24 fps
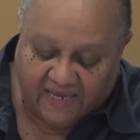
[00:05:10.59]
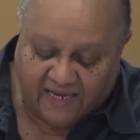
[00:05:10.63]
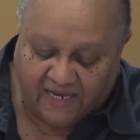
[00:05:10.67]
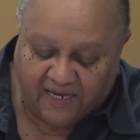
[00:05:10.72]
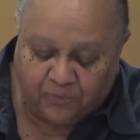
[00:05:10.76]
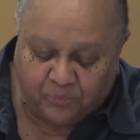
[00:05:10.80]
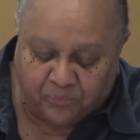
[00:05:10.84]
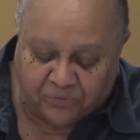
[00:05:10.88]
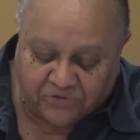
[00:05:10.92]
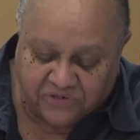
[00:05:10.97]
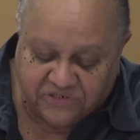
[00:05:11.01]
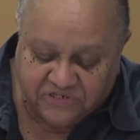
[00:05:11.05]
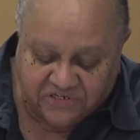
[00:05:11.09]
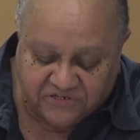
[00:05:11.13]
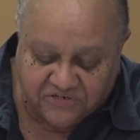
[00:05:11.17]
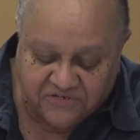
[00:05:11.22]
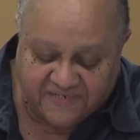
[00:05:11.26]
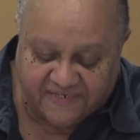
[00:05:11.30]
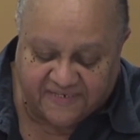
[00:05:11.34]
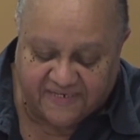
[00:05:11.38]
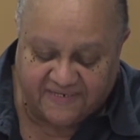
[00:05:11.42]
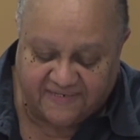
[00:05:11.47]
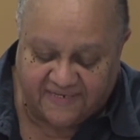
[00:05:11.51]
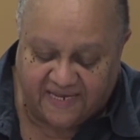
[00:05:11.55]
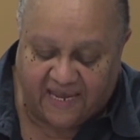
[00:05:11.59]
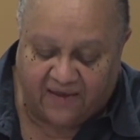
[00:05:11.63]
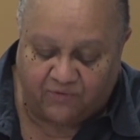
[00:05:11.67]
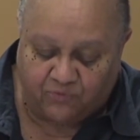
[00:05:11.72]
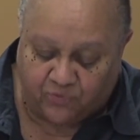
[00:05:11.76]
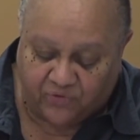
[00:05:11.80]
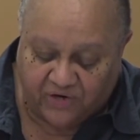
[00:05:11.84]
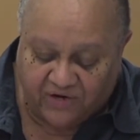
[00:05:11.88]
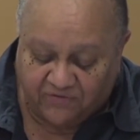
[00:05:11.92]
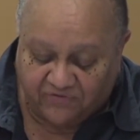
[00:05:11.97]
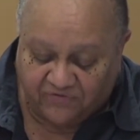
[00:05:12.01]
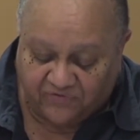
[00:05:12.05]
It produces and
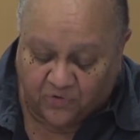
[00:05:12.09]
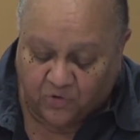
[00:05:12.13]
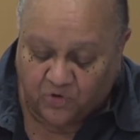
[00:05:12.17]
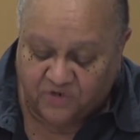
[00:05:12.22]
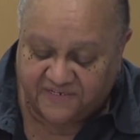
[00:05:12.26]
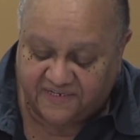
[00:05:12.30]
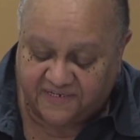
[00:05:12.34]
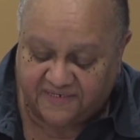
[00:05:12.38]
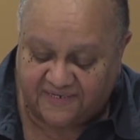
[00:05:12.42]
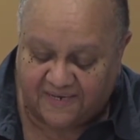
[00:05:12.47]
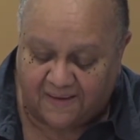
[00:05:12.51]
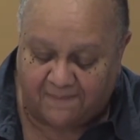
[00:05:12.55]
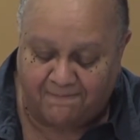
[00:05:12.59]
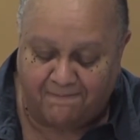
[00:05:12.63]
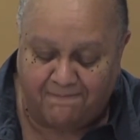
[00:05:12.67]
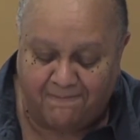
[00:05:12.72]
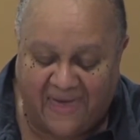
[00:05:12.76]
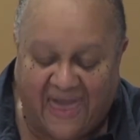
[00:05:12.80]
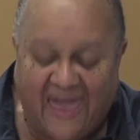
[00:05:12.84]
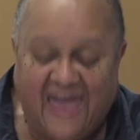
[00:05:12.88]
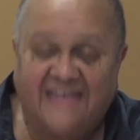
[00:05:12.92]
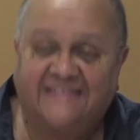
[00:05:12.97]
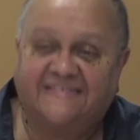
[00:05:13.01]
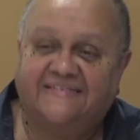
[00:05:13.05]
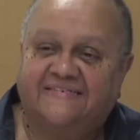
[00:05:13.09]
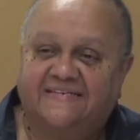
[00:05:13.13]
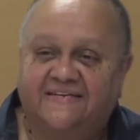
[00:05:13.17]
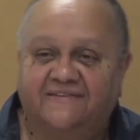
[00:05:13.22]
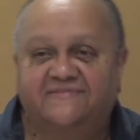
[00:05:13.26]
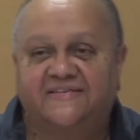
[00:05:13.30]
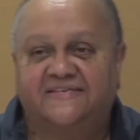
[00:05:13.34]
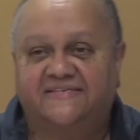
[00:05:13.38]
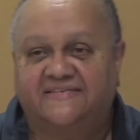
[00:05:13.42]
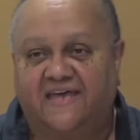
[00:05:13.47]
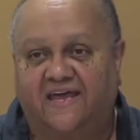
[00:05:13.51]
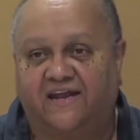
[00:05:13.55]
reinforces a
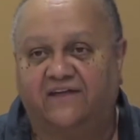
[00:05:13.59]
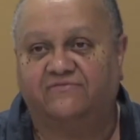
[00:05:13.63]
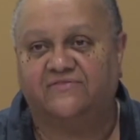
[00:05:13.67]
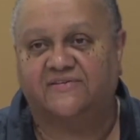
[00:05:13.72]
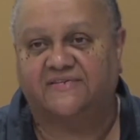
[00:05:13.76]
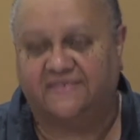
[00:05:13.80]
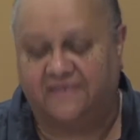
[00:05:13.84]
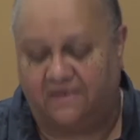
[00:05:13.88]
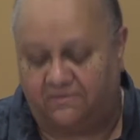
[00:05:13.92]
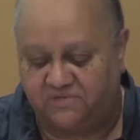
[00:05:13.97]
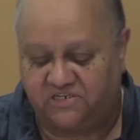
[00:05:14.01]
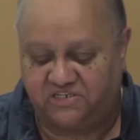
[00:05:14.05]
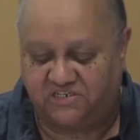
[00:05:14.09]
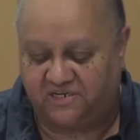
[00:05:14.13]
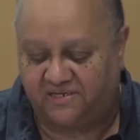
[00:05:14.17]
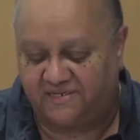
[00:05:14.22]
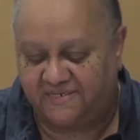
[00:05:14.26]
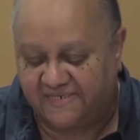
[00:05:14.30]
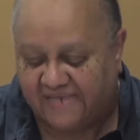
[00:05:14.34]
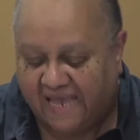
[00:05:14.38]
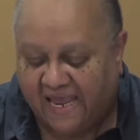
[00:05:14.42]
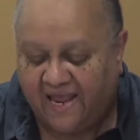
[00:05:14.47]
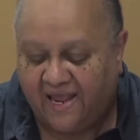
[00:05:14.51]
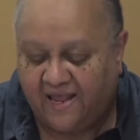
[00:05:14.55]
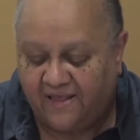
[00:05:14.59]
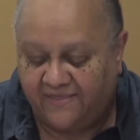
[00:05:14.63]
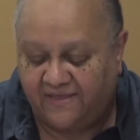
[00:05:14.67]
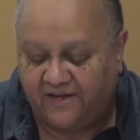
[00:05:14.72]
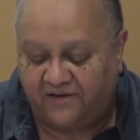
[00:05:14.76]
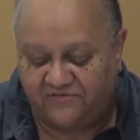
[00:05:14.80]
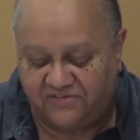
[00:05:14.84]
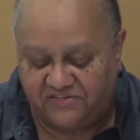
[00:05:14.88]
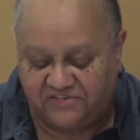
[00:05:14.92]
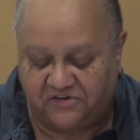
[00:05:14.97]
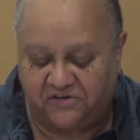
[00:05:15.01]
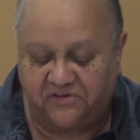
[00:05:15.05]
massive set of assumptions that
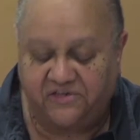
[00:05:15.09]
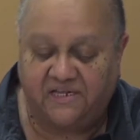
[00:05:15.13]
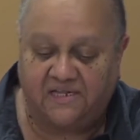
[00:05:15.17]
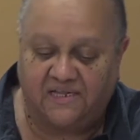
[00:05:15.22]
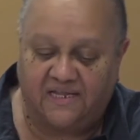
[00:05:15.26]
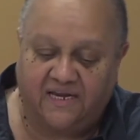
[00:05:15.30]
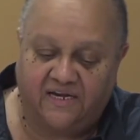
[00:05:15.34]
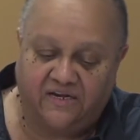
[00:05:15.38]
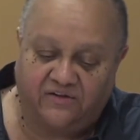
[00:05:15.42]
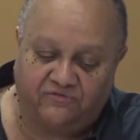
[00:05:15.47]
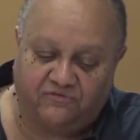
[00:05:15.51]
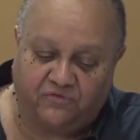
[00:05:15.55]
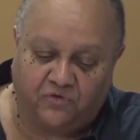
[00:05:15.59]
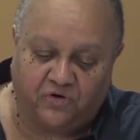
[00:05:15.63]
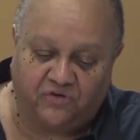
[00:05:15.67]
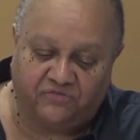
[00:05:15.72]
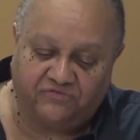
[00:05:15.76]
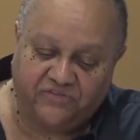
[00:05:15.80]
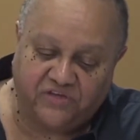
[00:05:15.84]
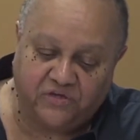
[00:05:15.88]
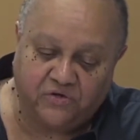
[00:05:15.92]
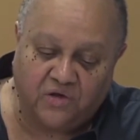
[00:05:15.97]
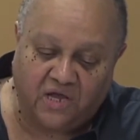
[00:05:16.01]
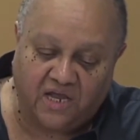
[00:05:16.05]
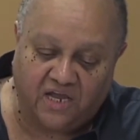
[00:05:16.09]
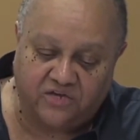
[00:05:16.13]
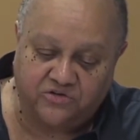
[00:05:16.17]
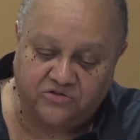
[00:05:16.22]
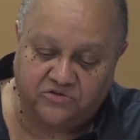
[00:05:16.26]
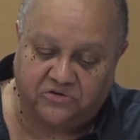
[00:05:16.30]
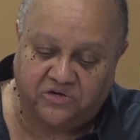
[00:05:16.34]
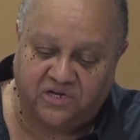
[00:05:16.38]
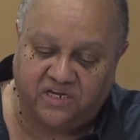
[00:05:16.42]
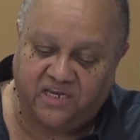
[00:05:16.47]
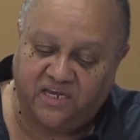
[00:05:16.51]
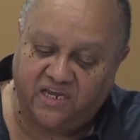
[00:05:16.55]
have circulated for a few
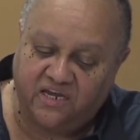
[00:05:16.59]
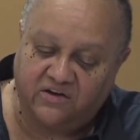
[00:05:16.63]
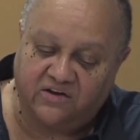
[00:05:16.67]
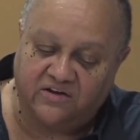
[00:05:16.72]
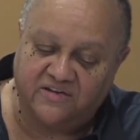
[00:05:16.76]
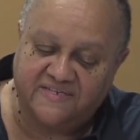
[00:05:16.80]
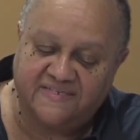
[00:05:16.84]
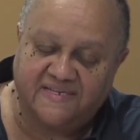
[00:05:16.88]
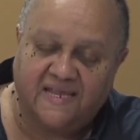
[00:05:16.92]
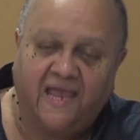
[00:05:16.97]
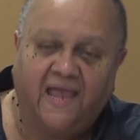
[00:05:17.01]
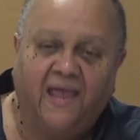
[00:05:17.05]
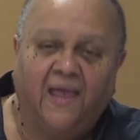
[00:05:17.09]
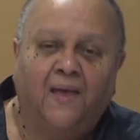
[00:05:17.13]
hundred years.